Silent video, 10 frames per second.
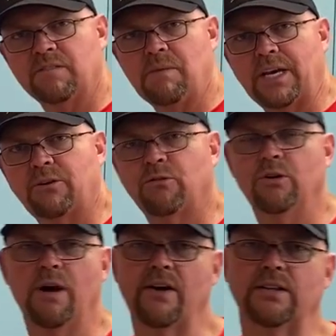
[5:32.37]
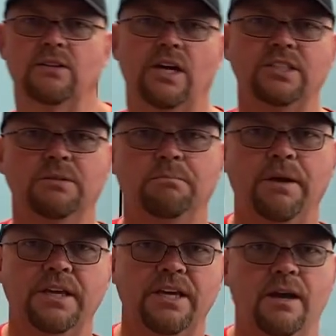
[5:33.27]
of my crew out at lunch and
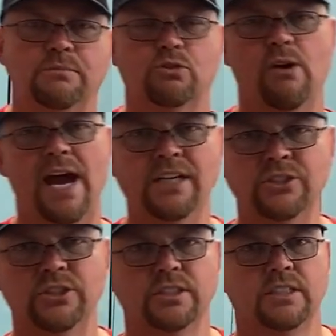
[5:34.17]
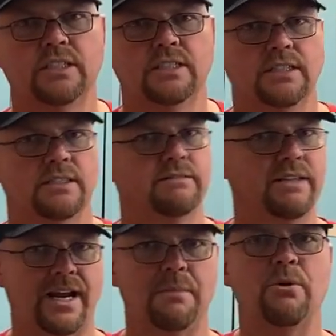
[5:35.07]
picking up trash,
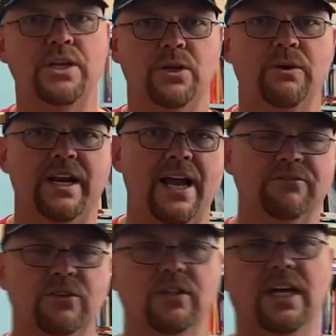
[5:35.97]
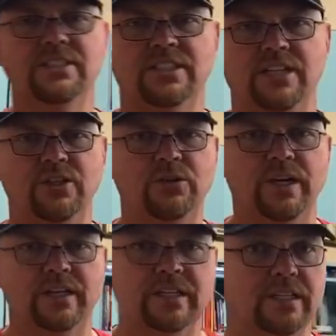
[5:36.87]
then I bring you in after lunch and you
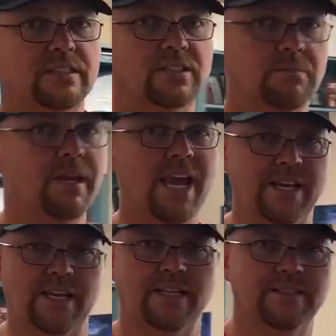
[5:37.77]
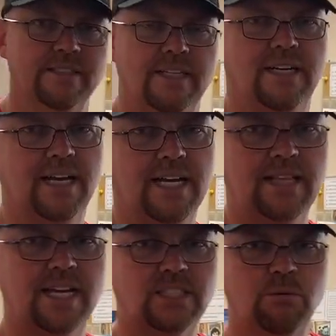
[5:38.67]
get some candy. I
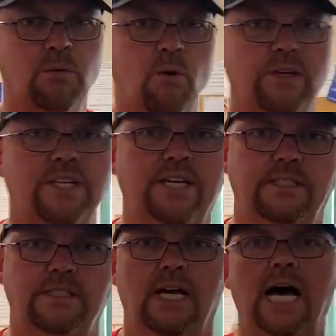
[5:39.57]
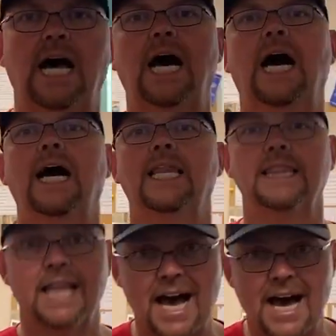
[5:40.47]
like to reward kids a
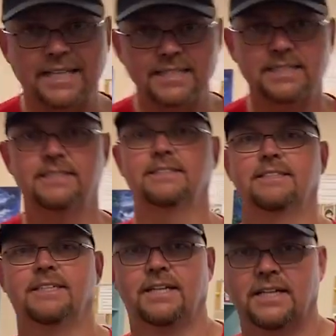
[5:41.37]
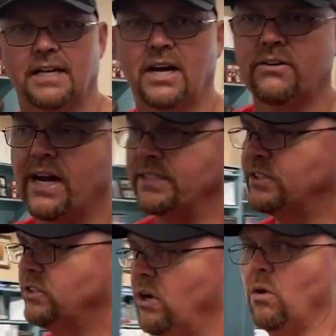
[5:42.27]
lot. All right,
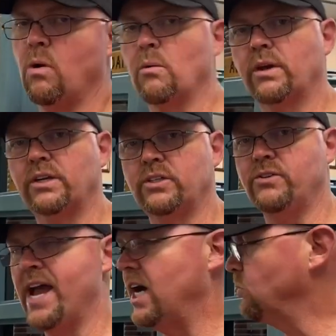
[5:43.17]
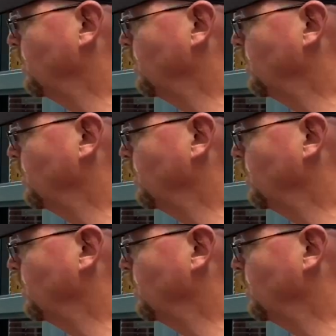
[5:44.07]
so what we're gonna do now is